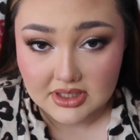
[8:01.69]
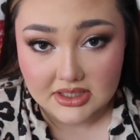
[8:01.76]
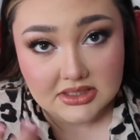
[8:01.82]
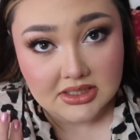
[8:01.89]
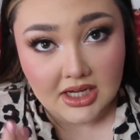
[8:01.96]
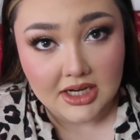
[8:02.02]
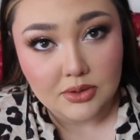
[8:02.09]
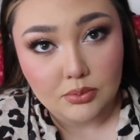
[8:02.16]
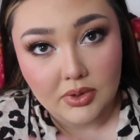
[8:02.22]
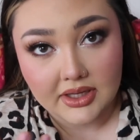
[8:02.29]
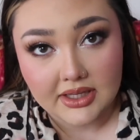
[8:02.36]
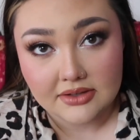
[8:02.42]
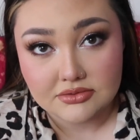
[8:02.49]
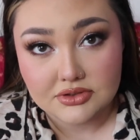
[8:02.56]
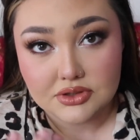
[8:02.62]
that's kind of what
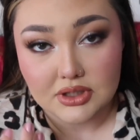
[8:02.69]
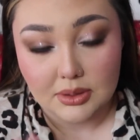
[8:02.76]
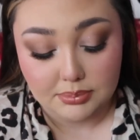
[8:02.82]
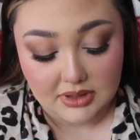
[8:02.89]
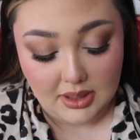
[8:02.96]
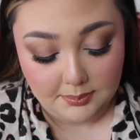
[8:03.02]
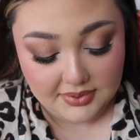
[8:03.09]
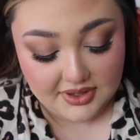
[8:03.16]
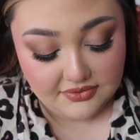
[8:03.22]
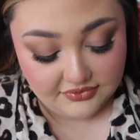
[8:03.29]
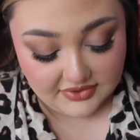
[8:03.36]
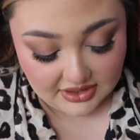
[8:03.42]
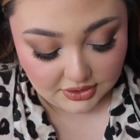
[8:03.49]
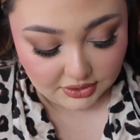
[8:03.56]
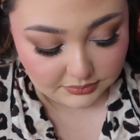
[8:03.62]
gives you the plumpy
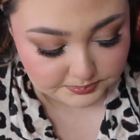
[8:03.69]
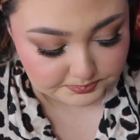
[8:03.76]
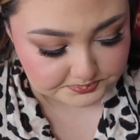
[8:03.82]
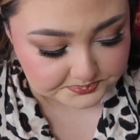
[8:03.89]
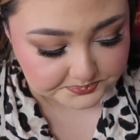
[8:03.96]
feel.